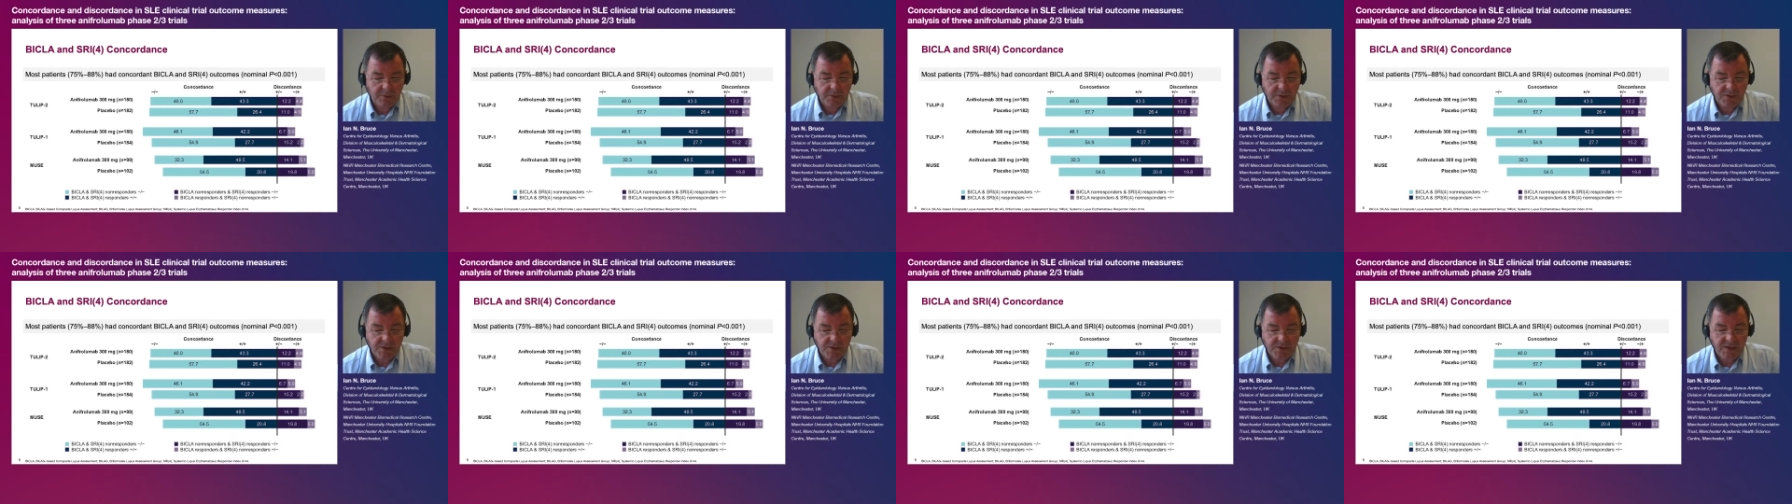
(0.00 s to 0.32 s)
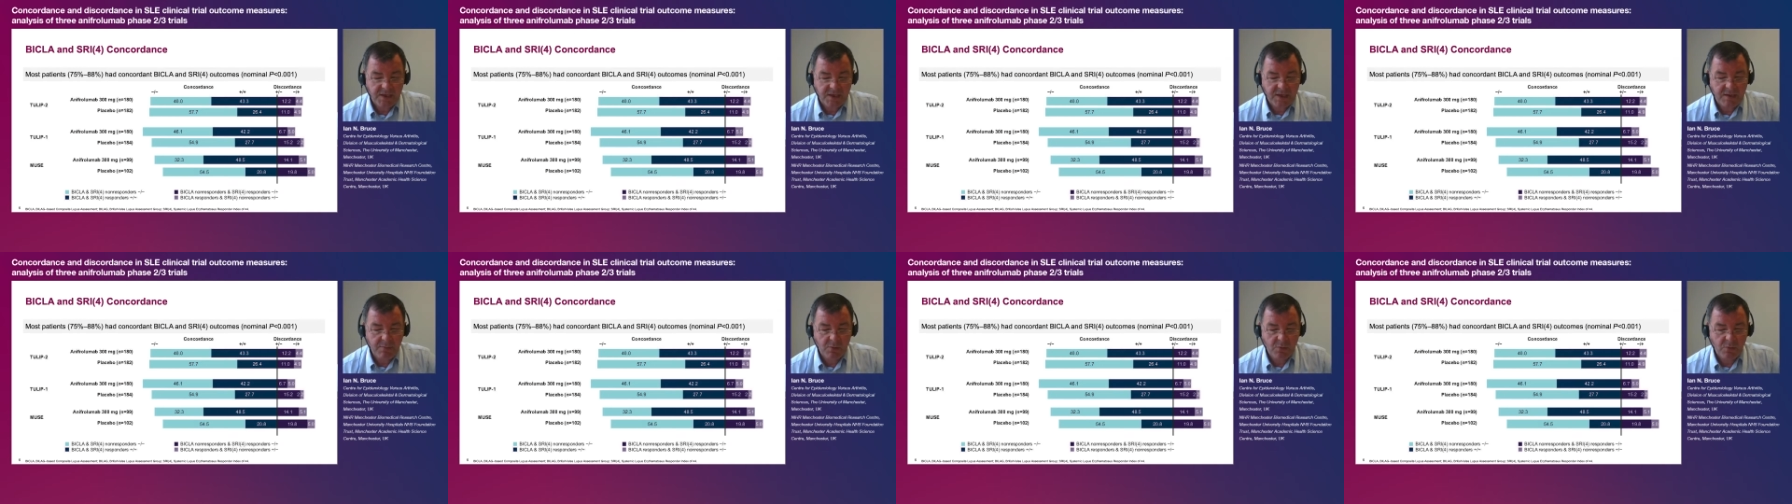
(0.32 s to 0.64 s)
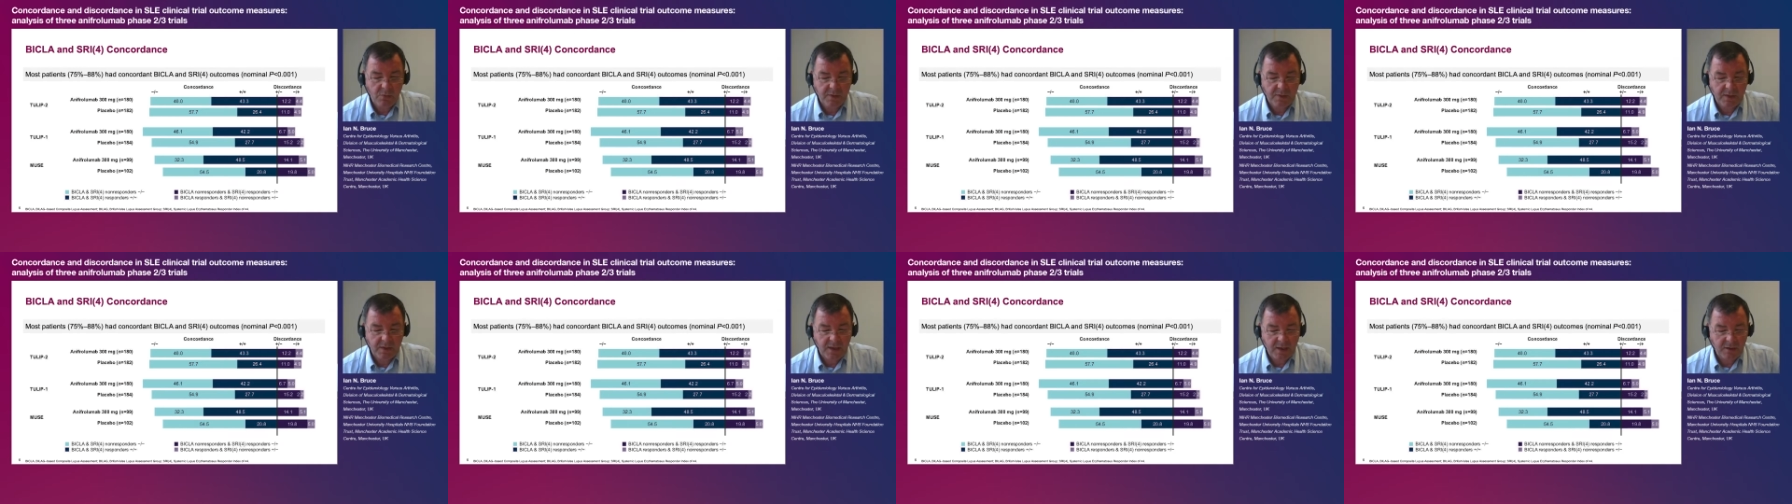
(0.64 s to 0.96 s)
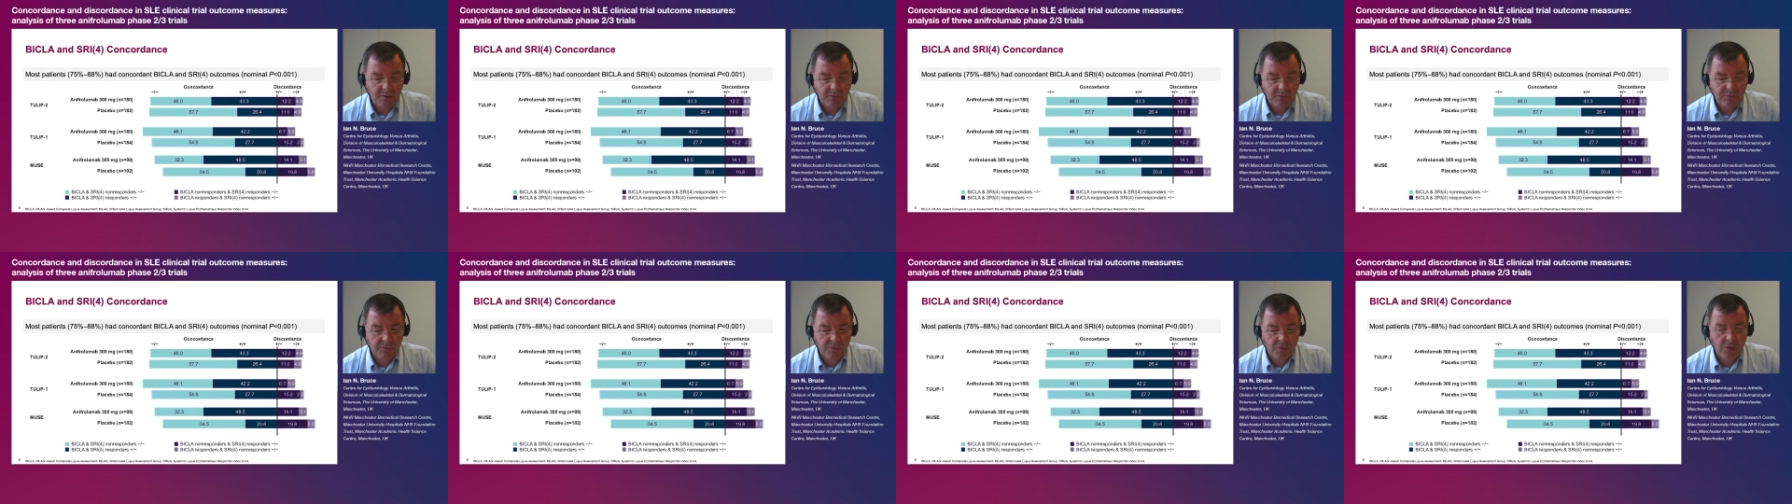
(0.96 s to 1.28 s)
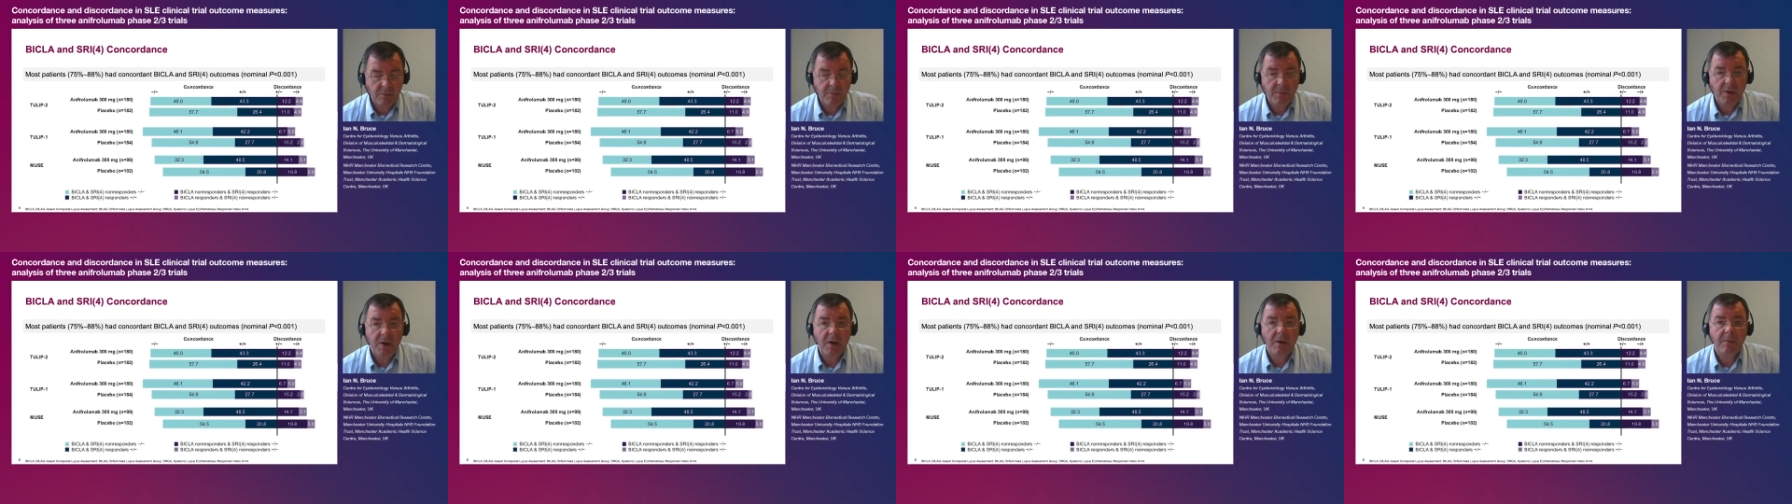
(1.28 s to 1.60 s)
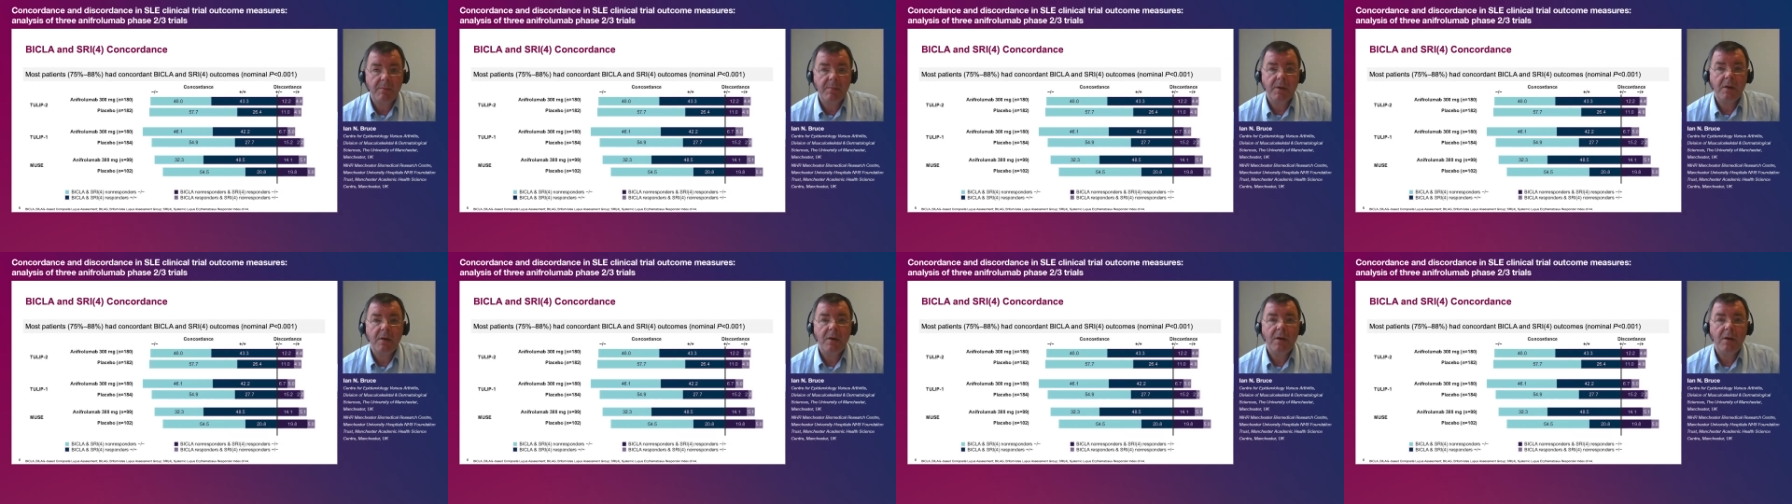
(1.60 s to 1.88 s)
placebo than anifrolumab